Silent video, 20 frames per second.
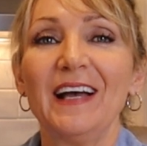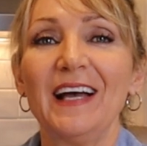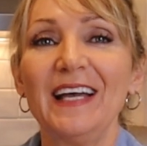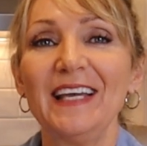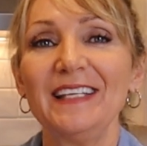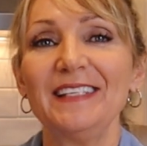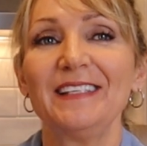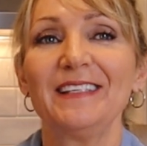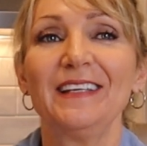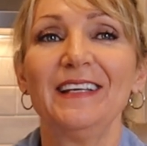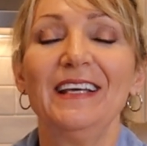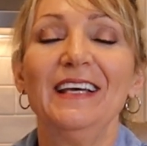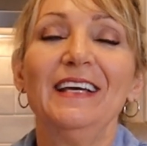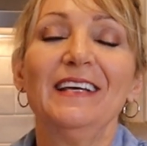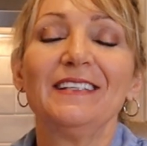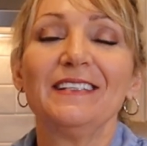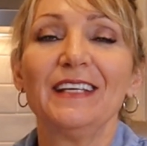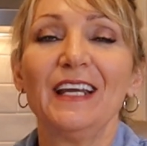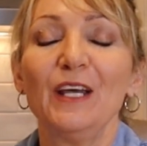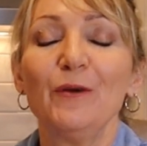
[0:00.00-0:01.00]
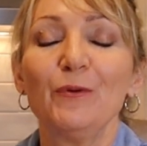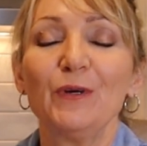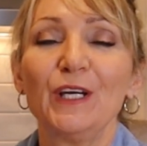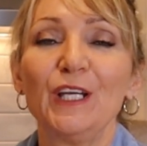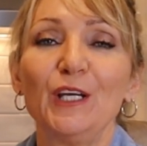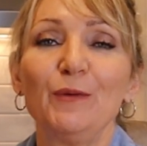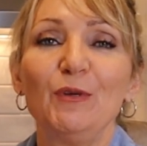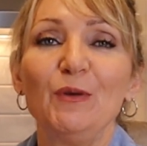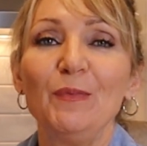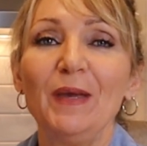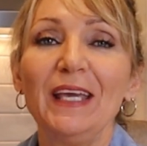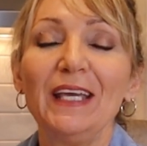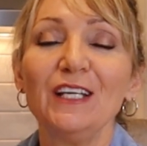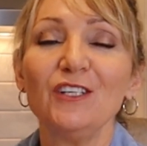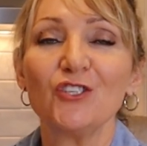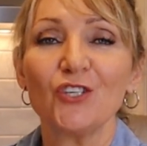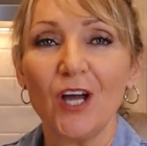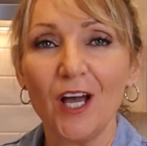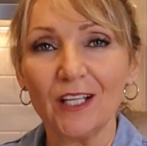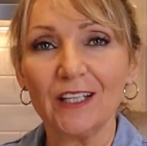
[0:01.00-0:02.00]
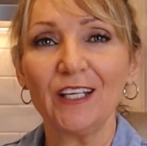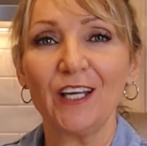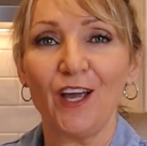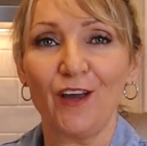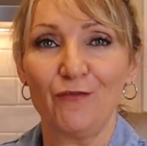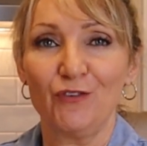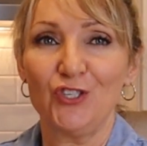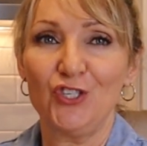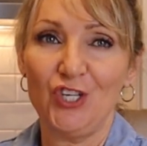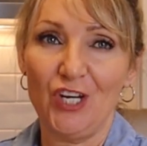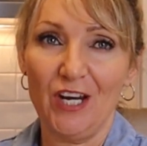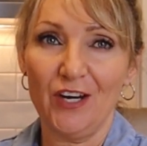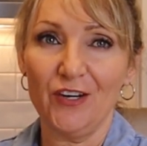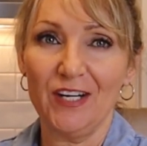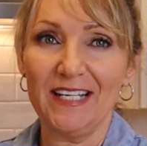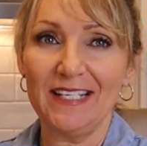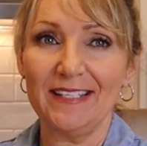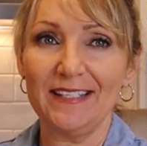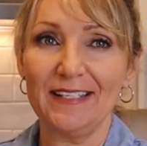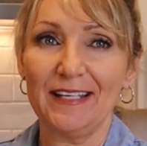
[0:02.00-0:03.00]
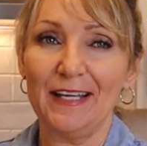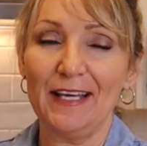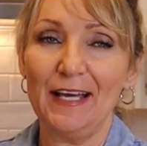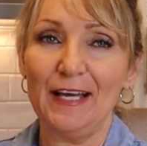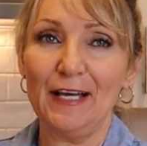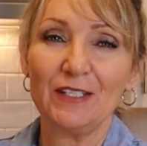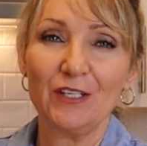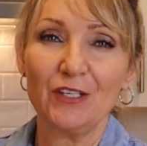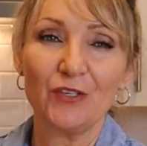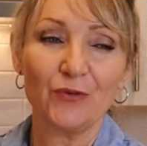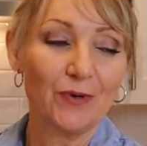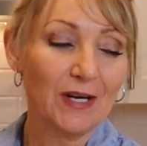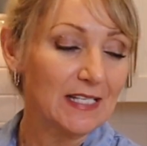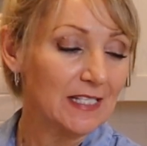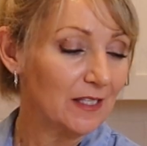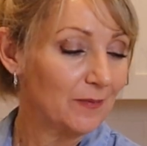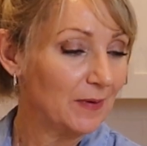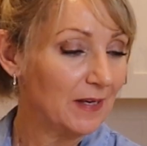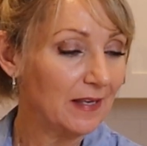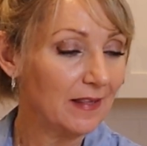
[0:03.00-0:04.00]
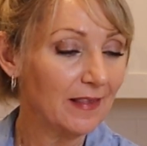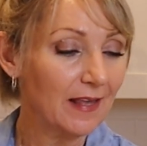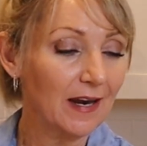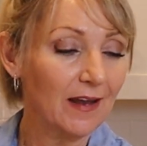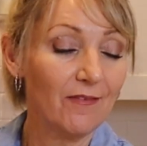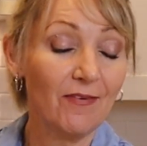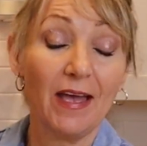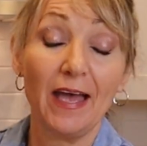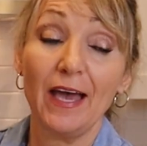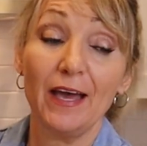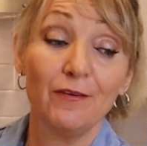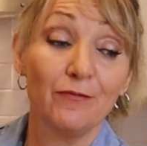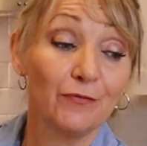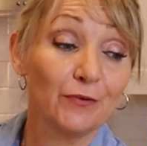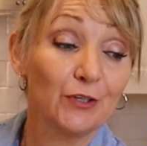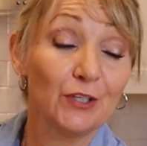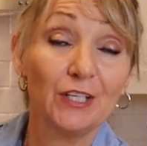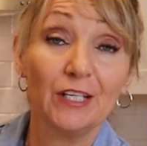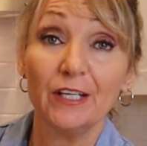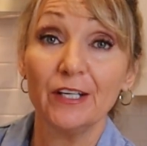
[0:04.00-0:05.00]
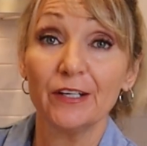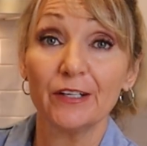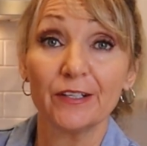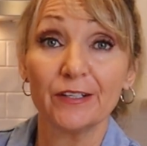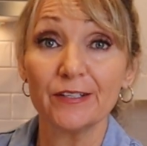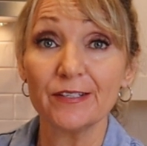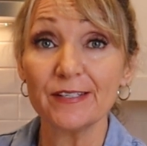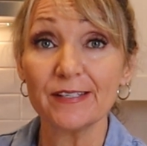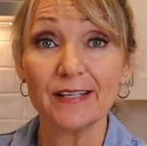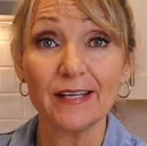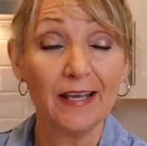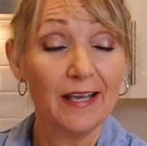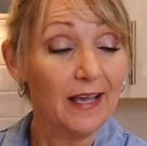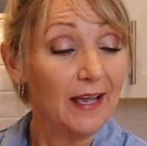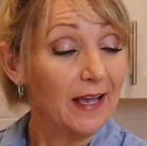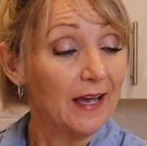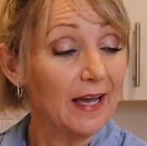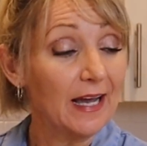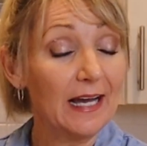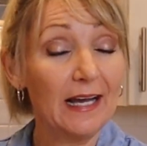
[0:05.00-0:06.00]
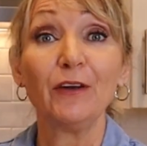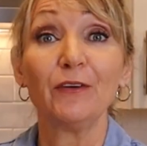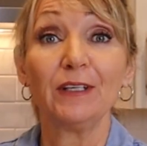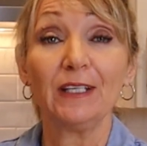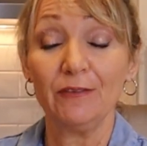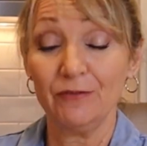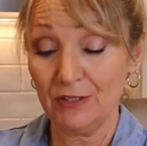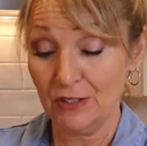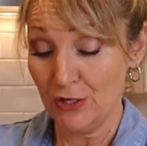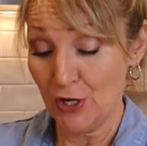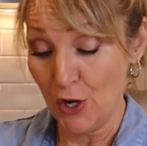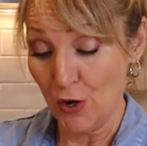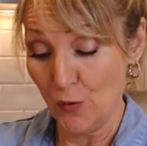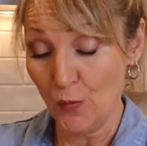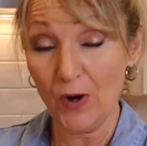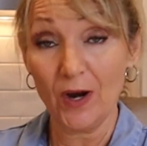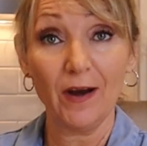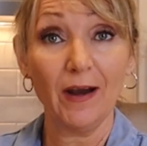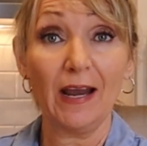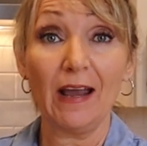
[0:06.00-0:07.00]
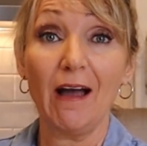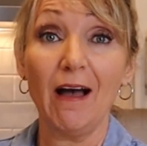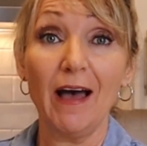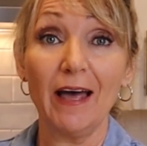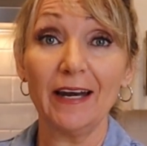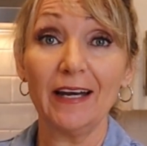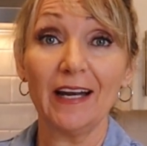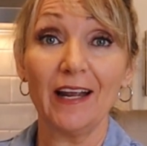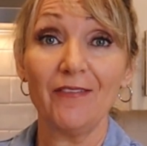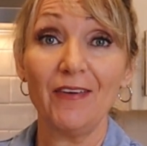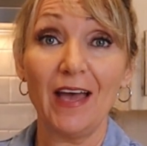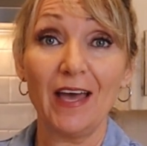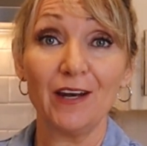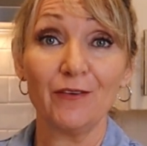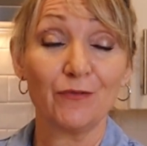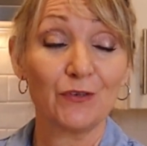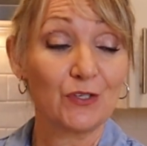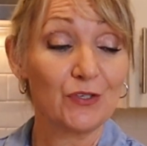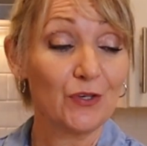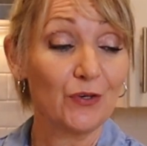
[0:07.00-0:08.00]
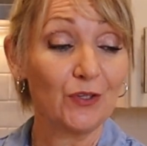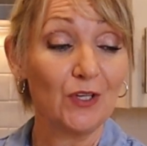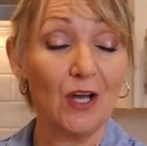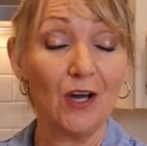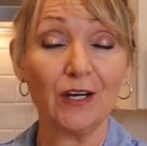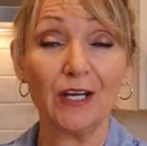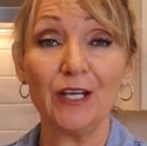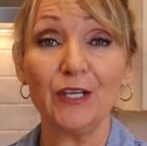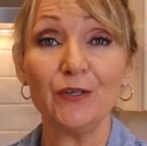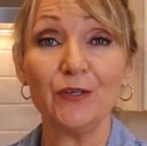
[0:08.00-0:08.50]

guys, today we're going to be making chocolate covered cherries. This is a recipe that I've had for years. I don't even know where I got it. I've had it for so long. I